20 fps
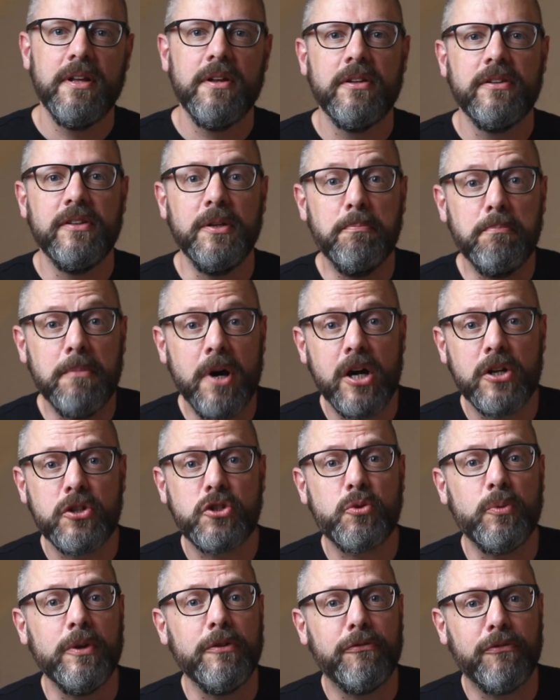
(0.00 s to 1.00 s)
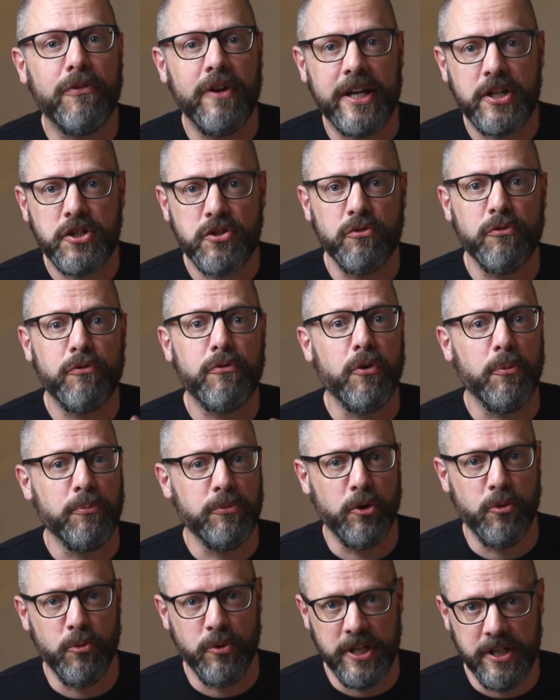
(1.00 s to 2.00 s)
demands reflection from the
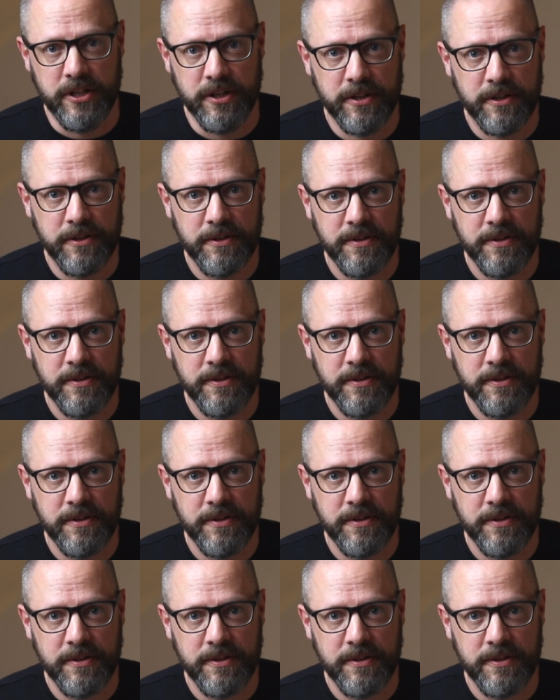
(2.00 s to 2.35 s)
reader.